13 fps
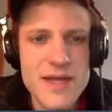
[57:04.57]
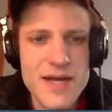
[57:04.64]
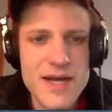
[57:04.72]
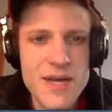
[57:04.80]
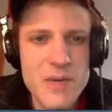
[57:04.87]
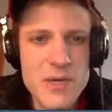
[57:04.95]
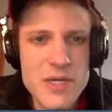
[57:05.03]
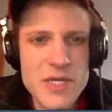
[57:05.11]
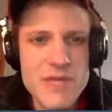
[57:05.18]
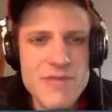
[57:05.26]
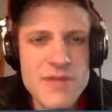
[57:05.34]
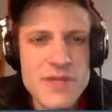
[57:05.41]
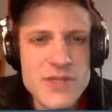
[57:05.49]
I'm wondering
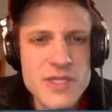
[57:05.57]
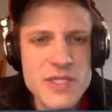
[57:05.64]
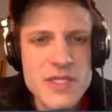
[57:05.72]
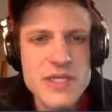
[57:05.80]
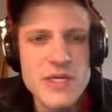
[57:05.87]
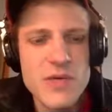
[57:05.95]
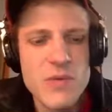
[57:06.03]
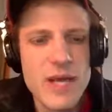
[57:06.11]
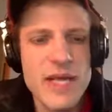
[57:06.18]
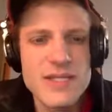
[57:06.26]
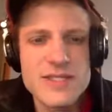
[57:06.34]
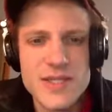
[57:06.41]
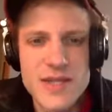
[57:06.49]
if there's a good way
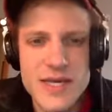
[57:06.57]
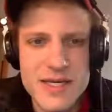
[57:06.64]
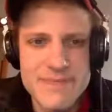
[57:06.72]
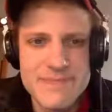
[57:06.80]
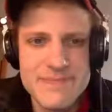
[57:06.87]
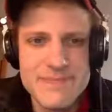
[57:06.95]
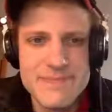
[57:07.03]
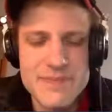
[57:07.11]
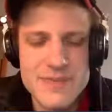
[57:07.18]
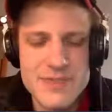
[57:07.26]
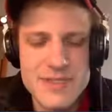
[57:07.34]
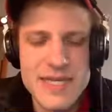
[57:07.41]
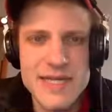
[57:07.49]
to
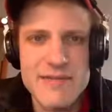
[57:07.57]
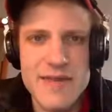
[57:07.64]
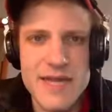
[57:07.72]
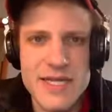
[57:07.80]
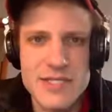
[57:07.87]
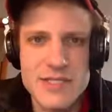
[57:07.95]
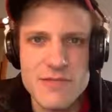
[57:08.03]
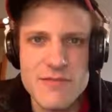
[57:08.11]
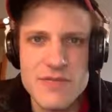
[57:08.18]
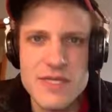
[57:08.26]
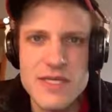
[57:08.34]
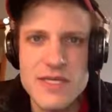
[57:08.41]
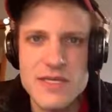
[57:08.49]
take advantage of
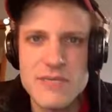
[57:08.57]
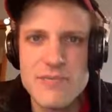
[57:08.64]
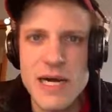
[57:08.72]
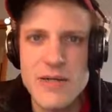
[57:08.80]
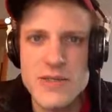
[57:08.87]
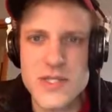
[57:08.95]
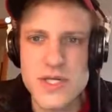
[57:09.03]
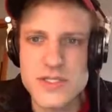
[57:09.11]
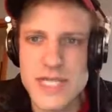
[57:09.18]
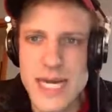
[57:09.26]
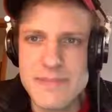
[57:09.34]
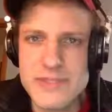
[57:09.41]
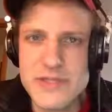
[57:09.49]
the bounce all
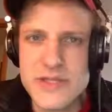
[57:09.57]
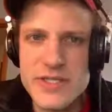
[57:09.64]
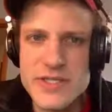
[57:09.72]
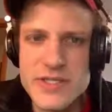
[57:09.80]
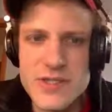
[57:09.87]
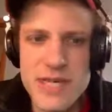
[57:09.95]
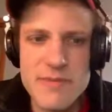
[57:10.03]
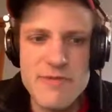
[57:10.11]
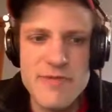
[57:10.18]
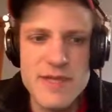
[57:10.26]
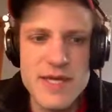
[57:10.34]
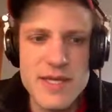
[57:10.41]
tapped creatures type of thing.